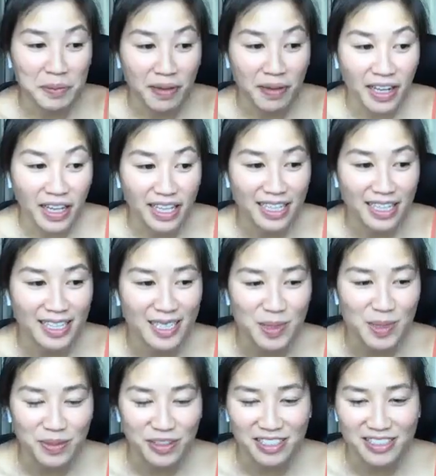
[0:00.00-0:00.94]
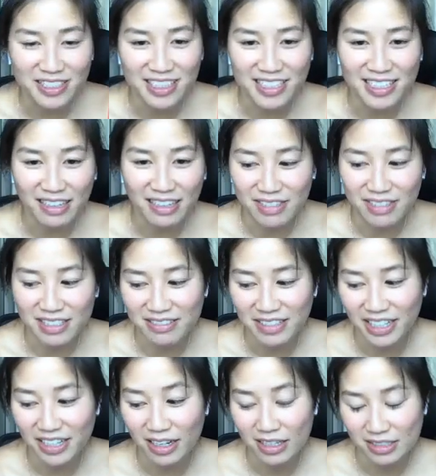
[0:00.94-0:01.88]
my experience is definitely
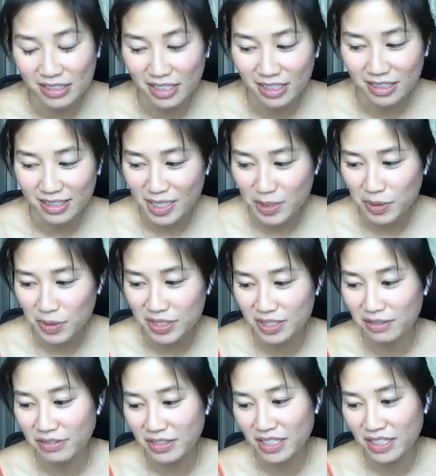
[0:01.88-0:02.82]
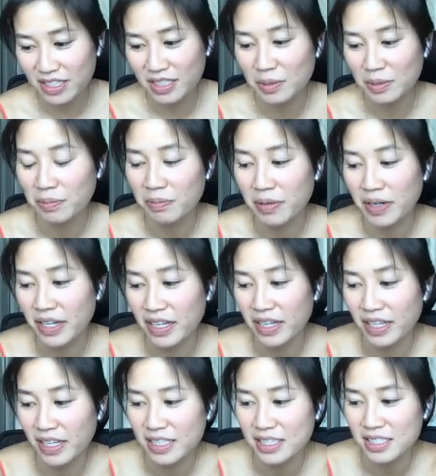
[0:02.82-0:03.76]
very Hong Kong specific,
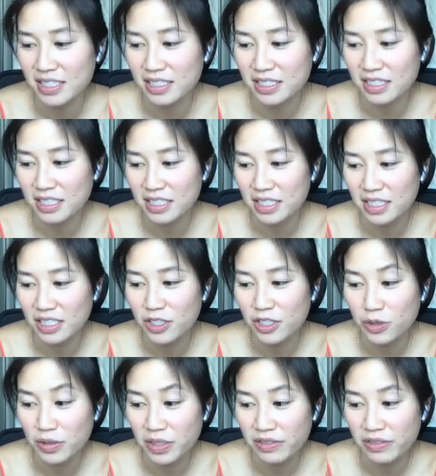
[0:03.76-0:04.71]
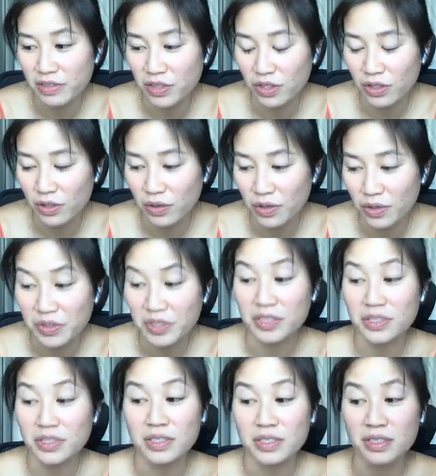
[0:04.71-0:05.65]
and even though there
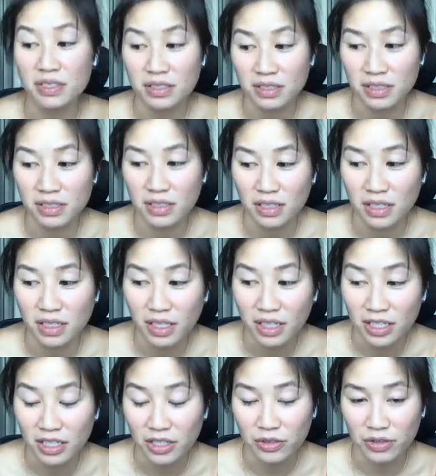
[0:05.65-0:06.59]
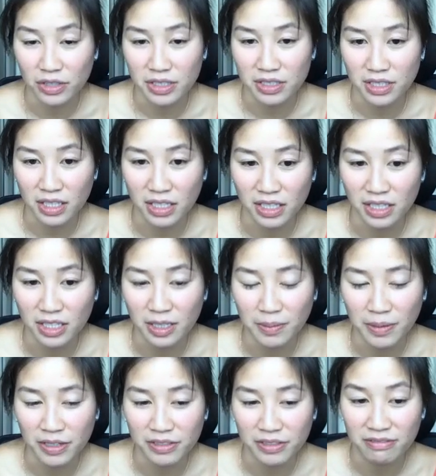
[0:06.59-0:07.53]
is an increasing
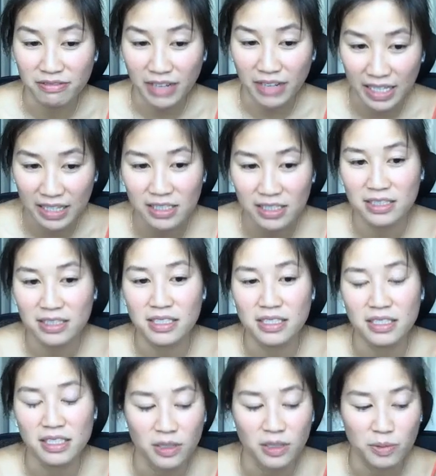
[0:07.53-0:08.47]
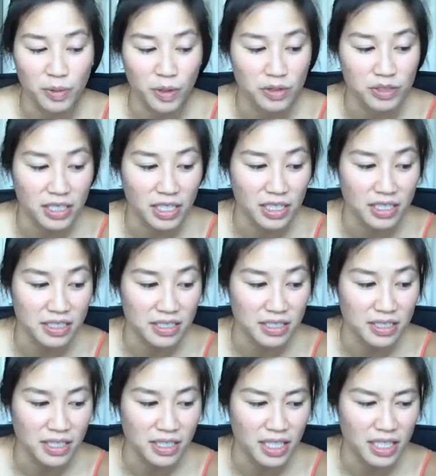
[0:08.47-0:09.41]
amount of violence in the
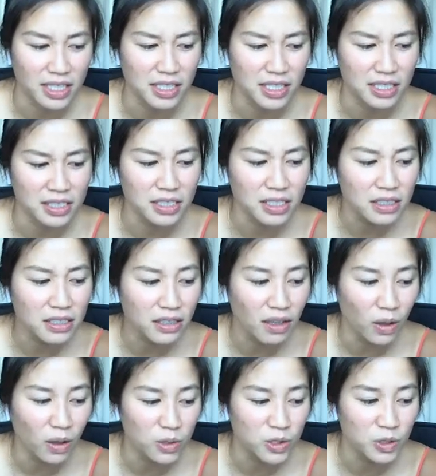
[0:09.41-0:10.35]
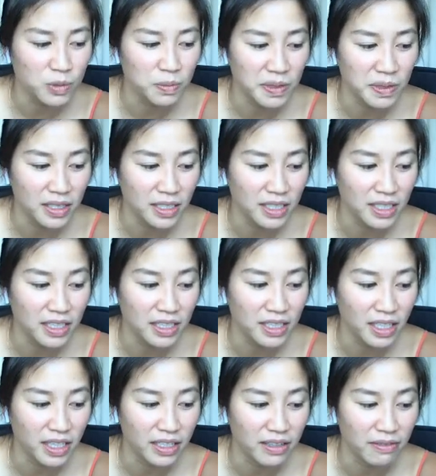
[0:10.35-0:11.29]
protests, it's still ultimately
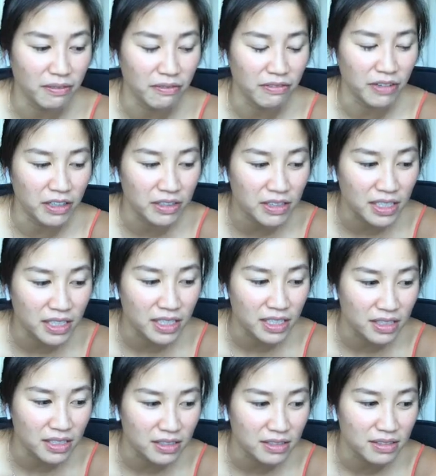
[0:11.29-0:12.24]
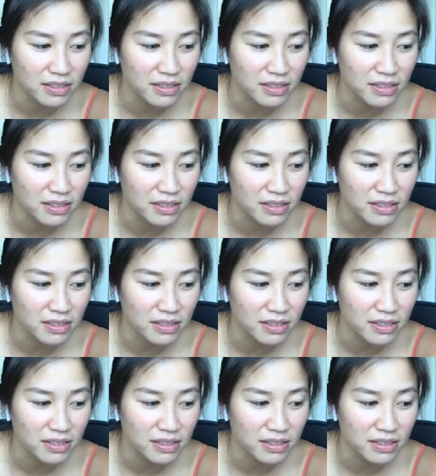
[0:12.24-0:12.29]
like a fairly